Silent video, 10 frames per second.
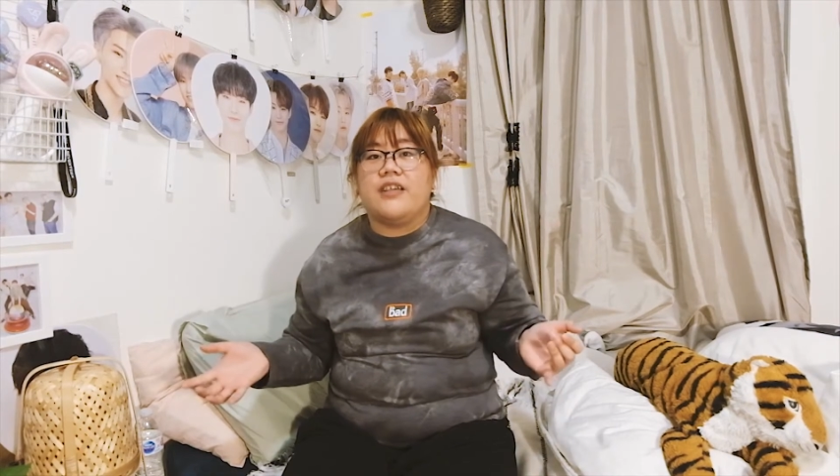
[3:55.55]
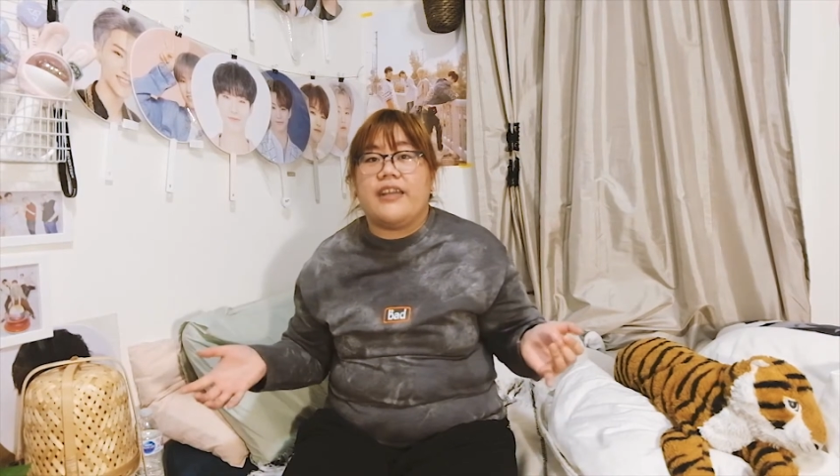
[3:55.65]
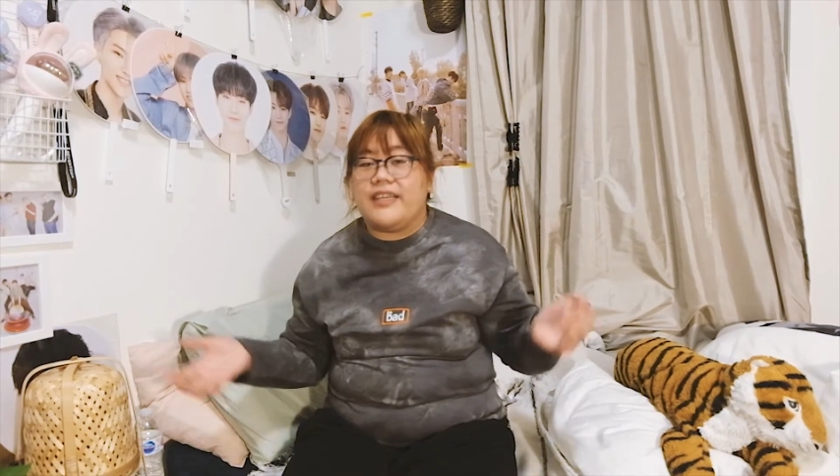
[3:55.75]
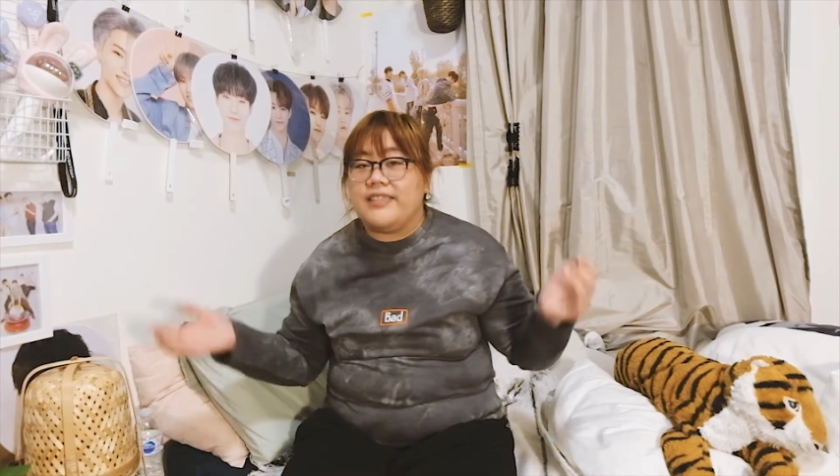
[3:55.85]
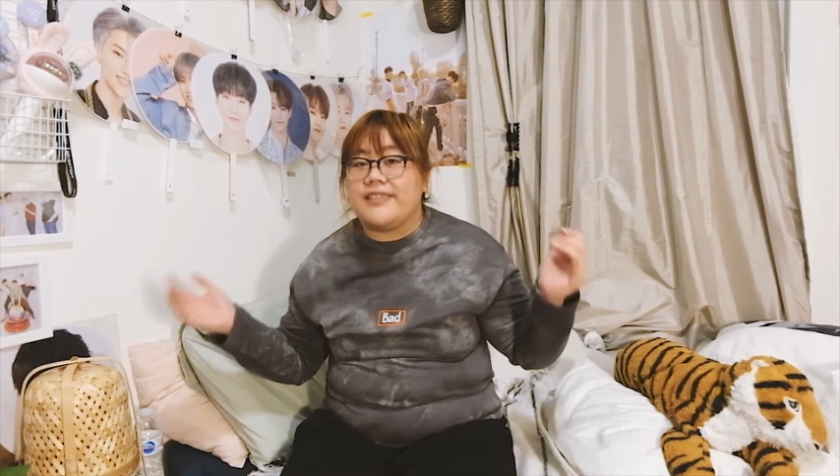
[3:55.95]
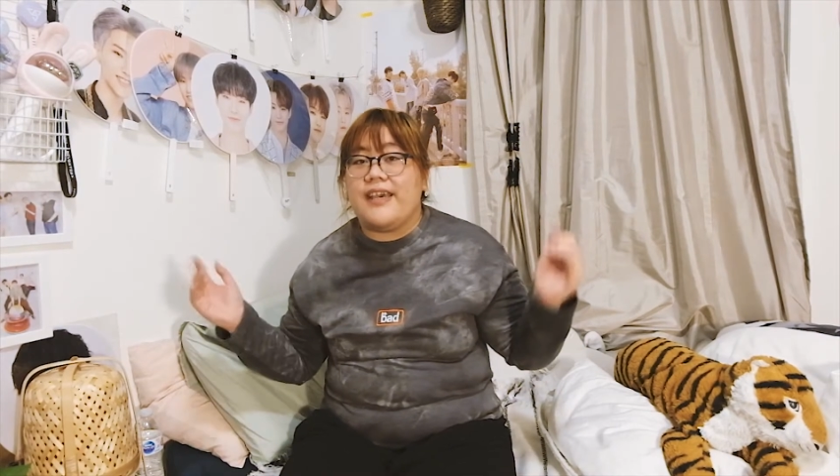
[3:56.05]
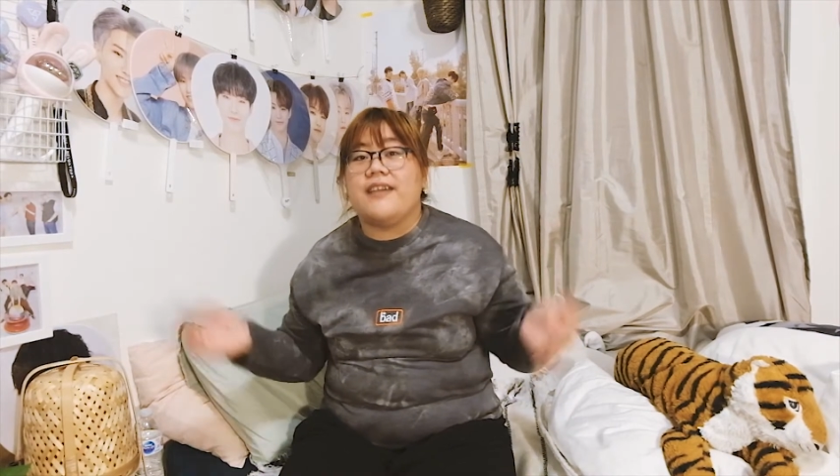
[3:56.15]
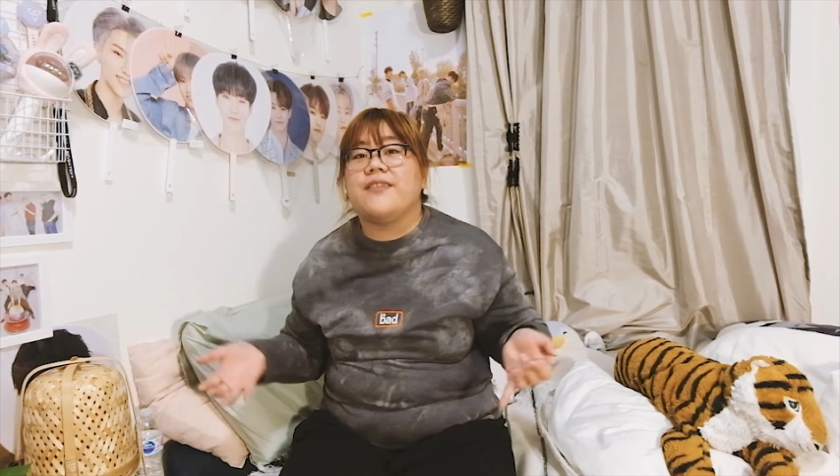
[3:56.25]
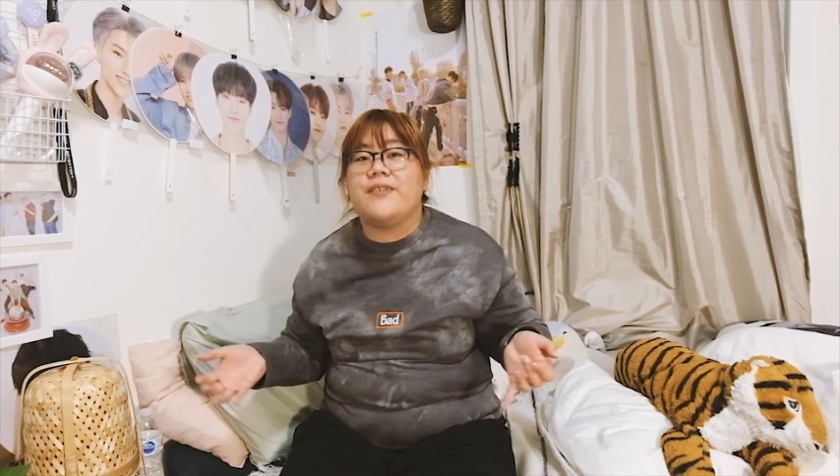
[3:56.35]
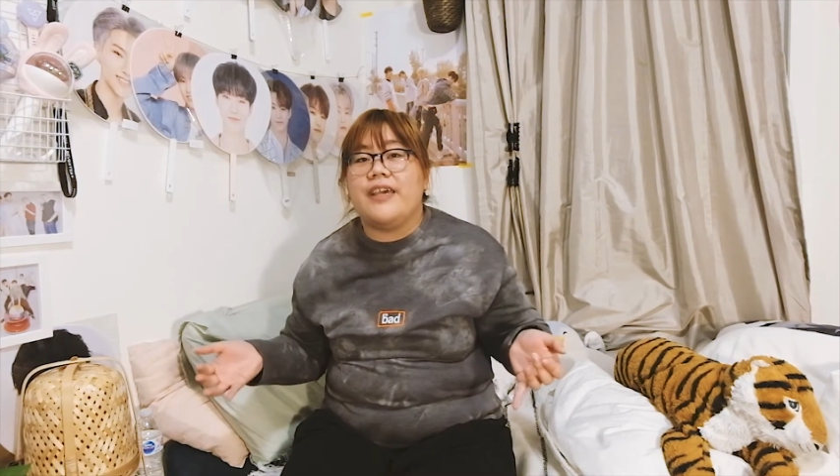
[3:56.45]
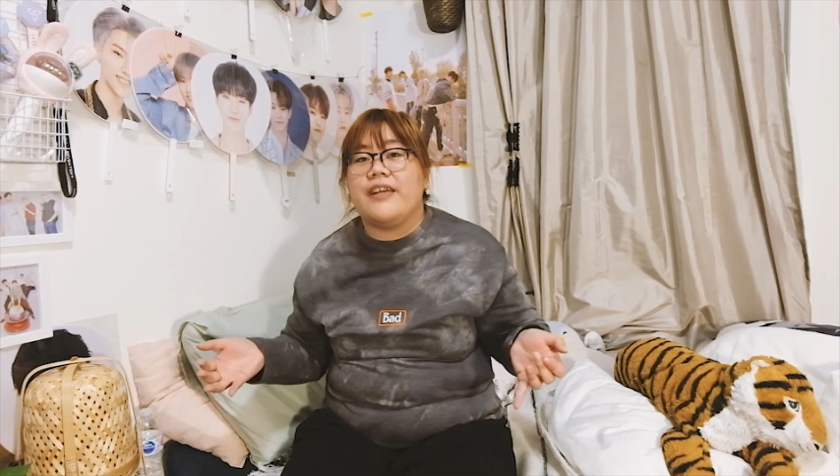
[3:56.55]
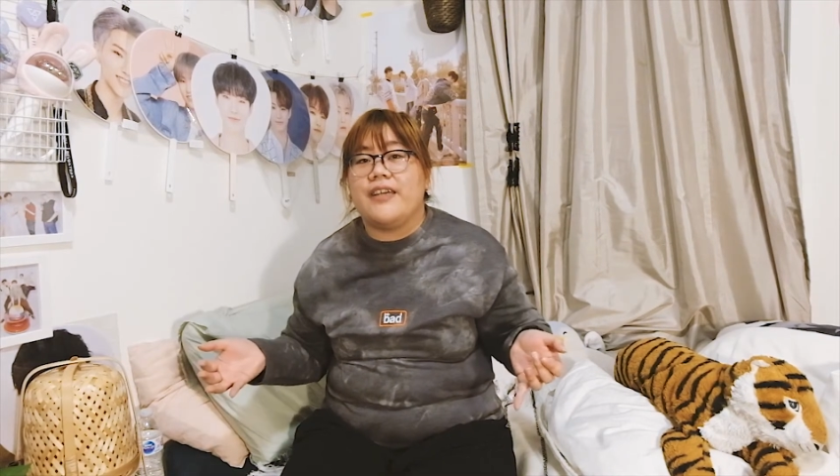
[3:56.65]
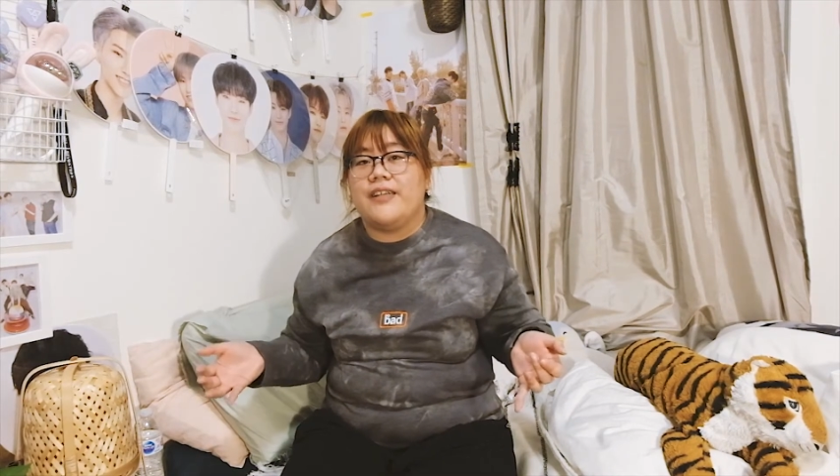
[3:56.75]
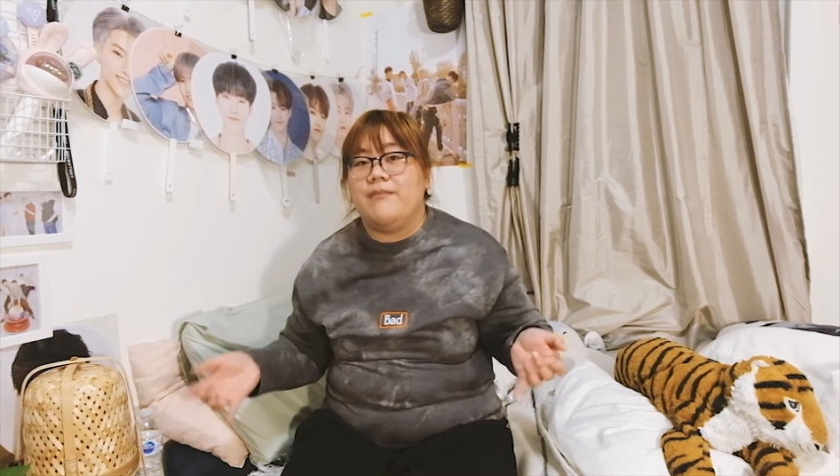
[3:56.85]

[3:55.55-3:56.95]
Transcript: and I just had to get it